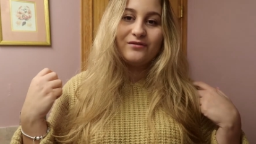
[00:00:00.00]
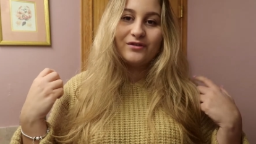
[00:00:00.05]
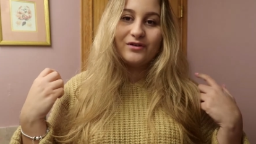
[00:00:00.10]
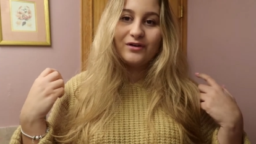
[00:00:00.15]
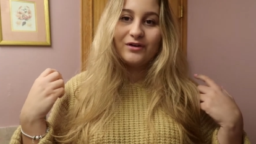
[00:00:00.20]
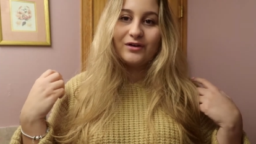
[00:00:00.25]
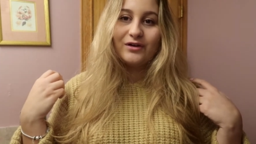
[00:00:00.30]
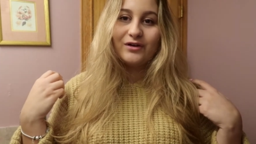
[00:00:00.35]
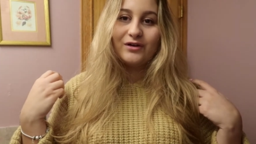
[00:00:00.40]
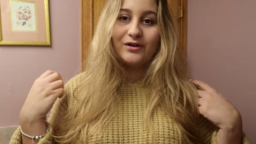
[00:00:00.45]

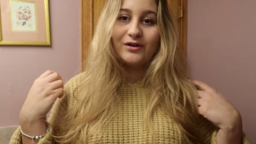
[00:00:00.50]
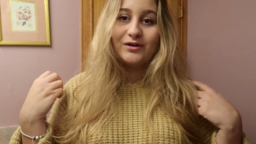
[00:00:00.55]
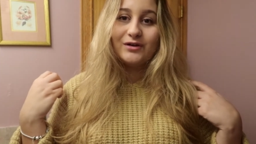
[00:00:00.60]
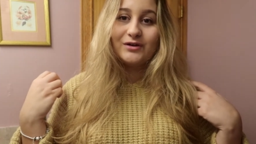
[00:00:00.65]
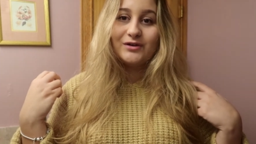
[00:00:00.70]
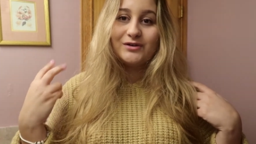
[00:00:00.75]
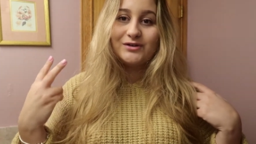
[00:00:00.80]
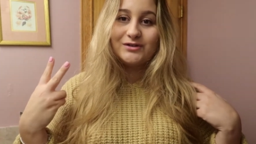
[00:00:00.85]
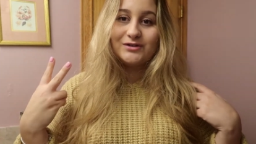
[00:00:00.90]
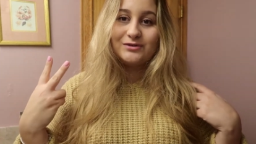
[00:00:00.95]
for
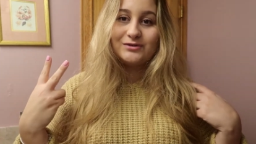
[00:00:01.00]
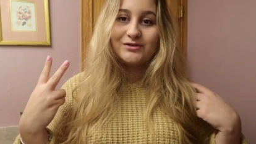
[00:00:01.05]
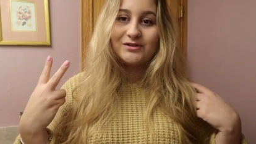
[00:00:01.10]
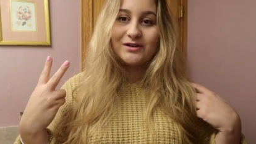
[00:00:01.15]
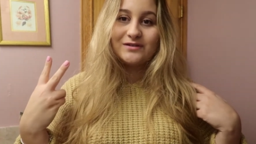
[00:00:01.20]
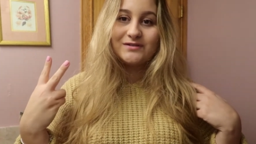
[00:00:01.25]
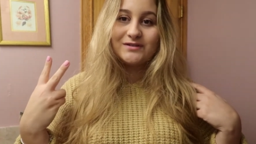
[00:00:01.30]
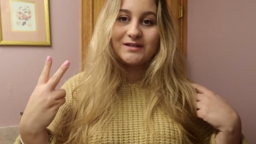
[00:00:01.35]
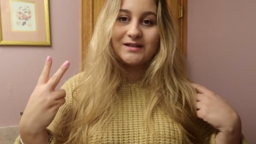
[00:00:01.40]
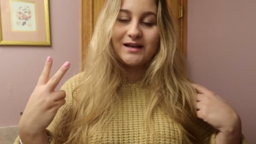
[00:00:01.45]
2
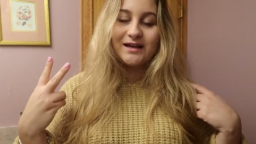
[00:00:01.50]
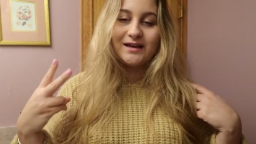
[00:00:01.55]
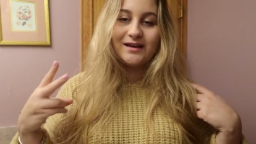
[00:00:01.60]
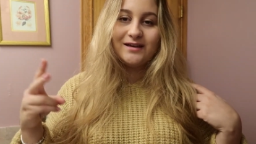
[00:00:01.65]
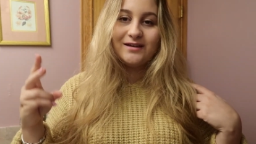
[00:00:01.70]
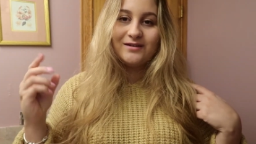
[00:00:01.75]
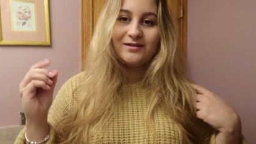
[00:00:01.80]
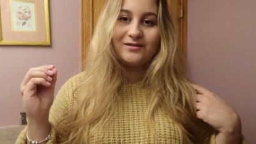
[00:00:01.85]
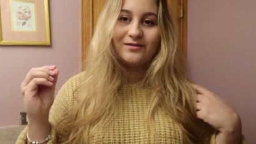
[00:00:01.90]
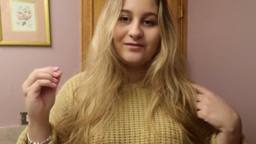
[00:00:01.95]
shifts
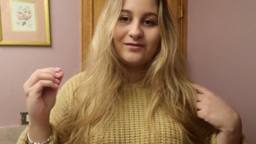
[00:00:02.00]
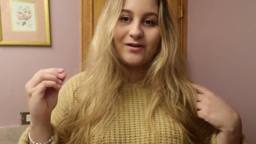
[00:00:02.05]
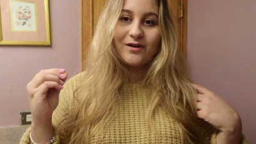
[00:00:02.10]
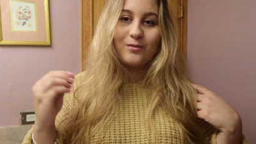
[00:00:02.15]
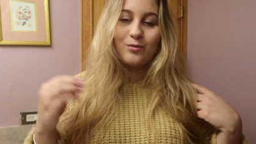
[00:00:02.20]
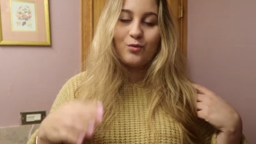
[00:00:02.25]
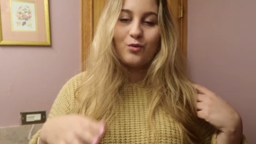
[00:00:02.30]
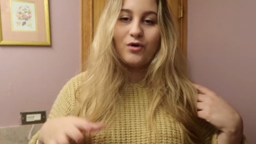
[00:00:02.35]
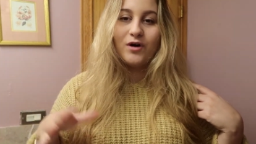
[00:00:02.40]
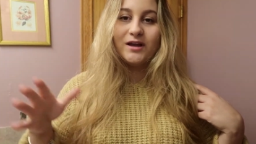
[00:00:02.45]
today
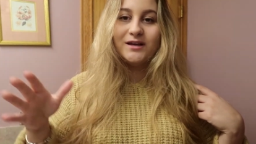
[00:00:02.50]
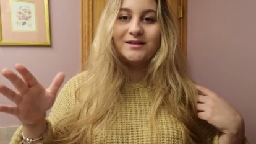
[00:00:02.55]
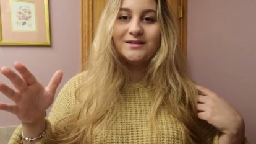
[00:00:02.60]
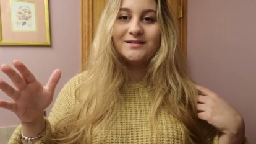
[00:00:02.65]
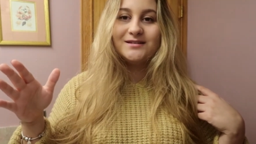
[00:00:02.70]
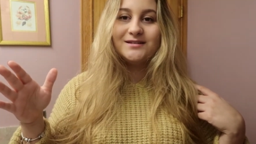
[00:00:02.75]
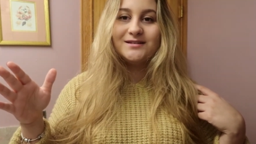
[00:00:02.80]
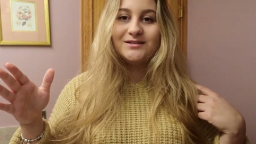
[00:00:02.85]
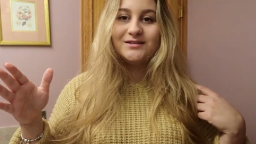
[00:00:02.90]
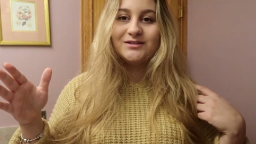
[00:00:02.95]
from 1
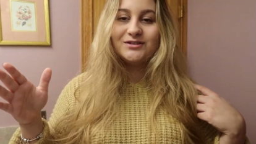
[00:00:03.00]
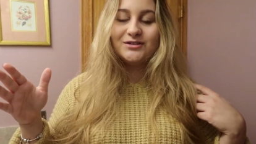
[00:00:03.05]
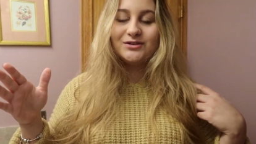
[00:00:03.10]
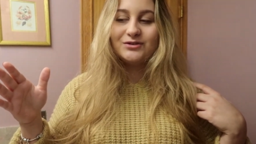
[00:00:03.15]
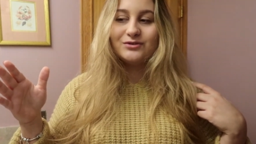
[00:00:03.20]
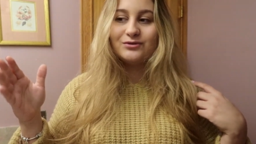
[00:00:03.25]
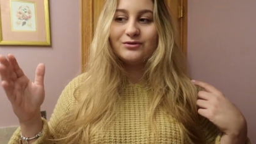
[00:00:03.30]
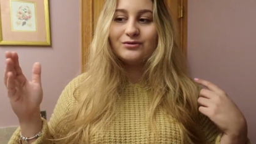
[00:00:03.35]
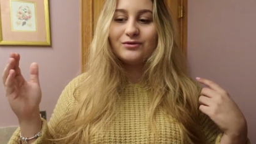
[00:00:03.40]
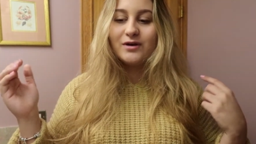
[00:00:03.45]

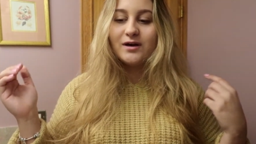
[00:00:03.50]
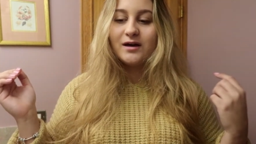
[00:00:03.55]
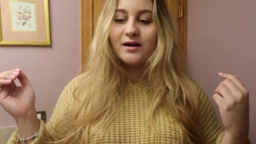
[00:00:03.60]
to